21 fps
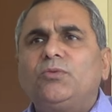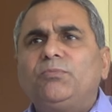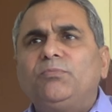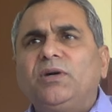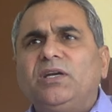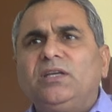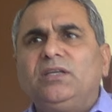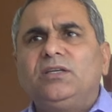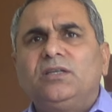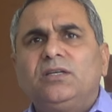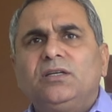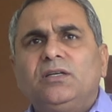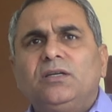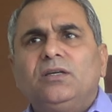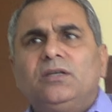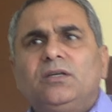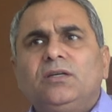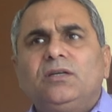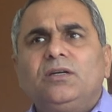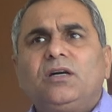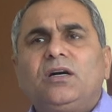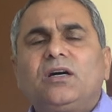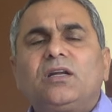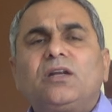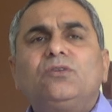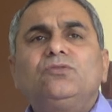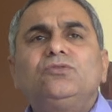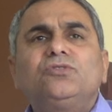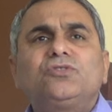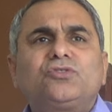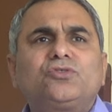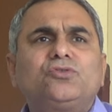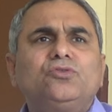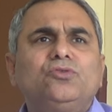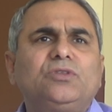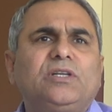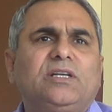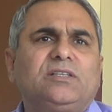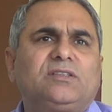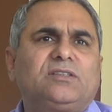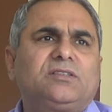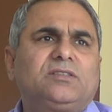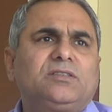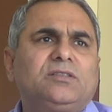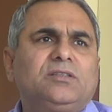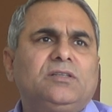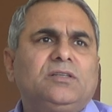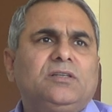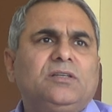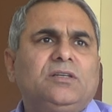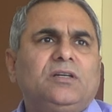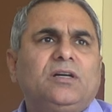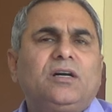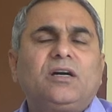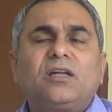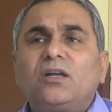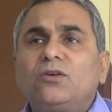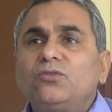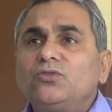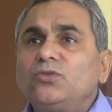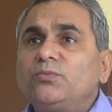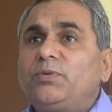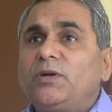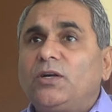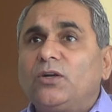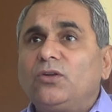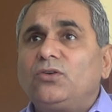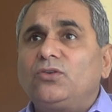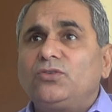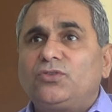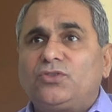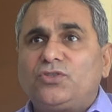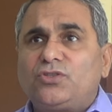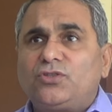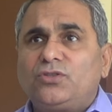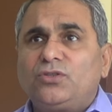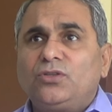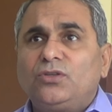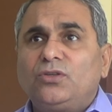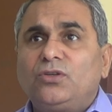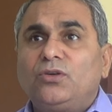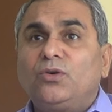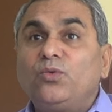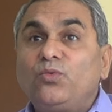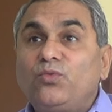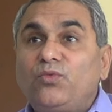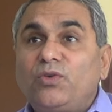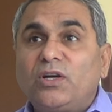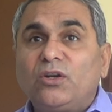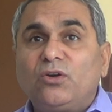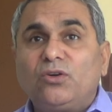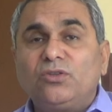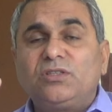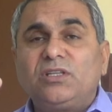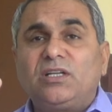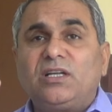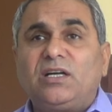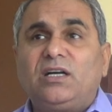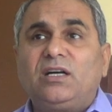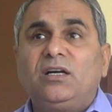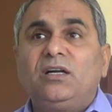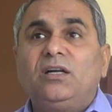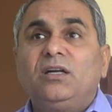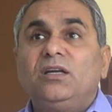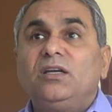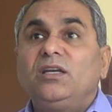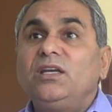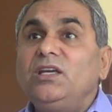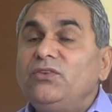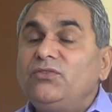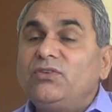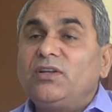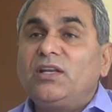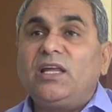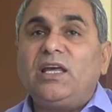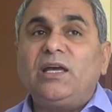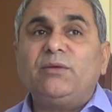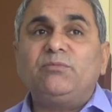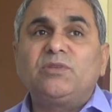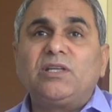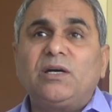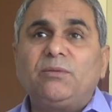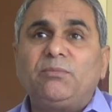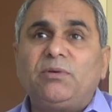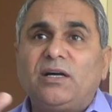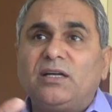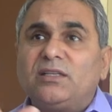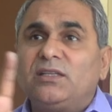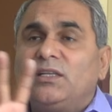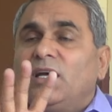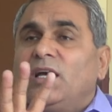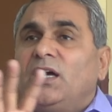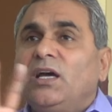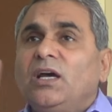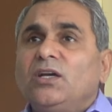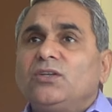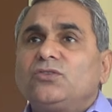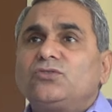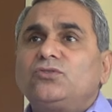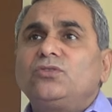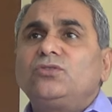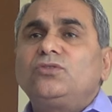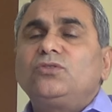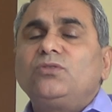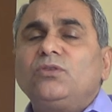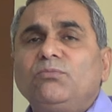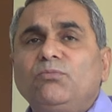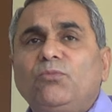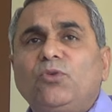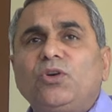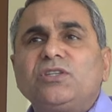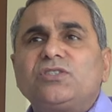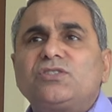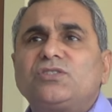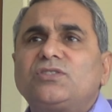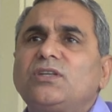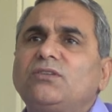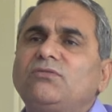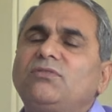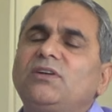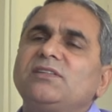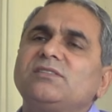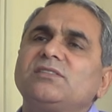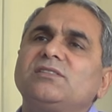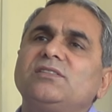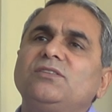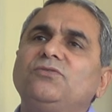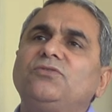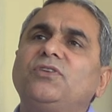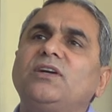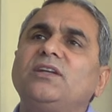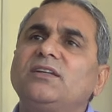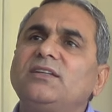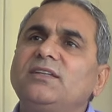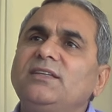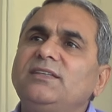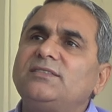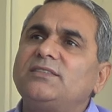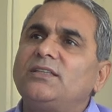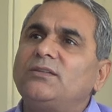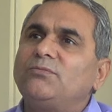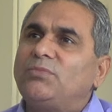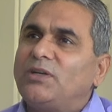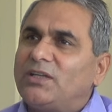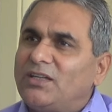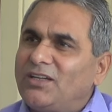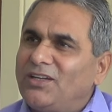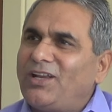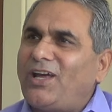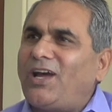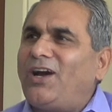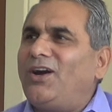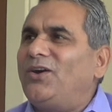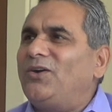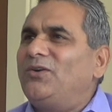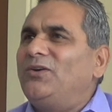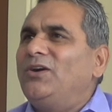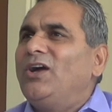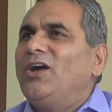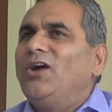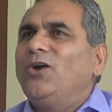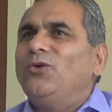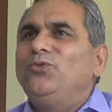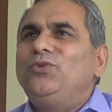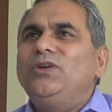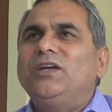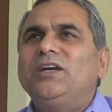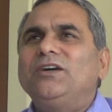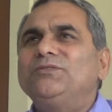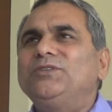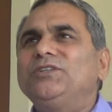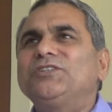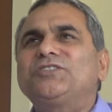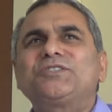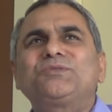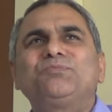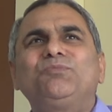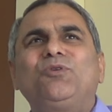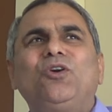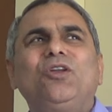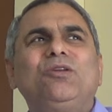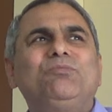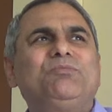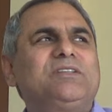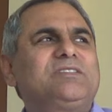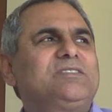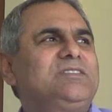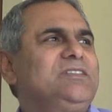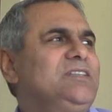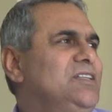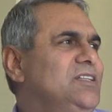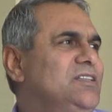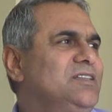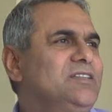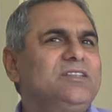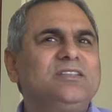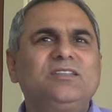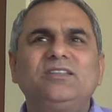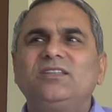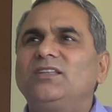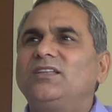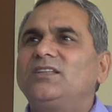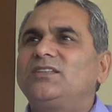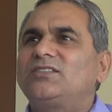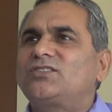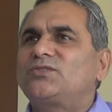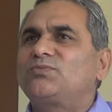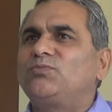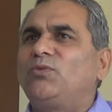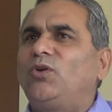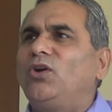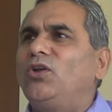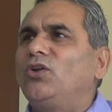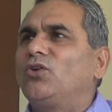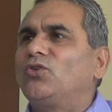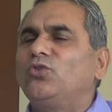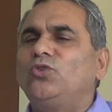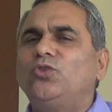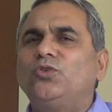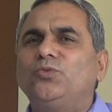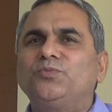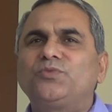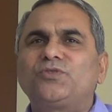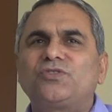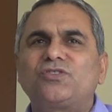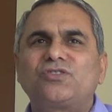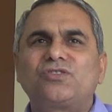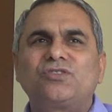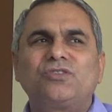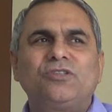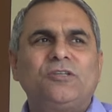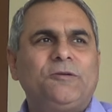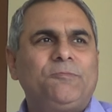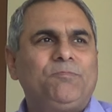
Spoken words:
Mumbai, around Surat, around Bhadoch, Vadodara, even Ahmedabad. So moisture was the one reason. But now we have this small machine in small rooms,